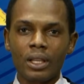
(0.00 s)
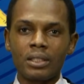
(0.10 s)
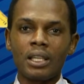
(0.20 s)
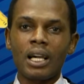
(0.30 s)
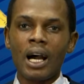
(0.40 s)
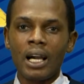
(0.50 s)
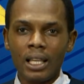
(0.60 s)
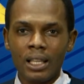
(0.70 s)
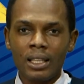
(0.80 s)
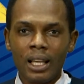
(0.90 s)
they are
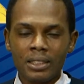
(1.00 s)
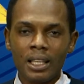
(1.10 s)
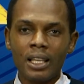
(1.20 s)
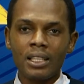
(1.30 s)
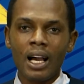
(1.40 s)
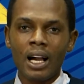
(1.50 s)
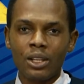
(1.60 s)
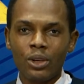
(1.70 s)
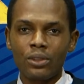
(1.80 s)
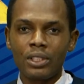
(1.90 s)
elected
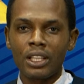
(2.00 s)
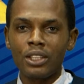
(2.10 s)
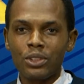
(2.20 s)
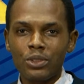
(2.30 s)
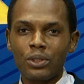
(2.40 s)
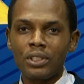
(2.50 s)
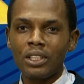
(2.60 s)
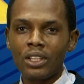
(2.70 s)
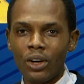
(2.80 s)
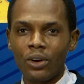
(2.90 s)
according to the
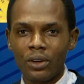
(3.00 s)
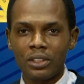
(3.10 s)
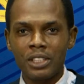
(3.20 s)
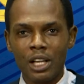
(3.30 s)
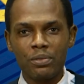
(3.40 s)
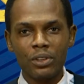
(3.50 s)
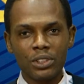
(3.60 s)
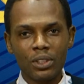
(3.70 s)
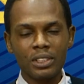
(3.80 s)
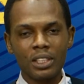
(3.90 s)
law. Therefore,
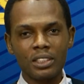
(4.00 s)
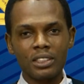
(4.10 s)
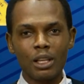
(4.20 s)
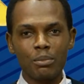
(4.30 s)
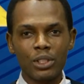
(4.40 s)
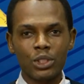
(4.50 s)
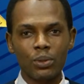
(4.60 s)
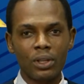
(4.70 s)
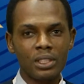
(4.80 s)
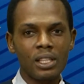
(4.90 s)
such a system is
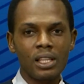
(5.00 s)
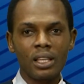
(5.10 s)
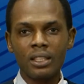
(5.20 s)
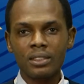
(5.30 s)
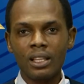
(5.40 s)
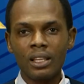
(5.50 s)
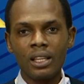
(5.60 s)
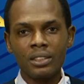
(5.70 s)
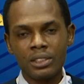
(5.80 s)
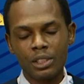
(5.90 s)
what? Is
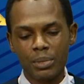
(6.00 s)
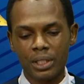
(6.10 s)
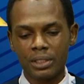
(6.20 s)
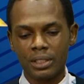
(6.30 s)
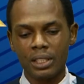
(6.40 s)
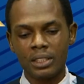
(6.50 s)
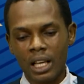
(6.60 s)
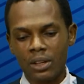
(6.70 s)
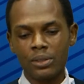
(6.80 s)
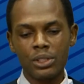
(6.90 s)
legitimate. It's
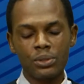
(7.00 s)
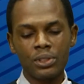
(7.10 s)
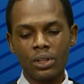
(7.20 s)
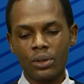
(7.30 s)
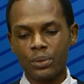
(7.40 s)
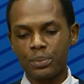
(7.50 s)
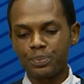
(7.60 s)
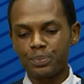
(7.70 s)
according to the law.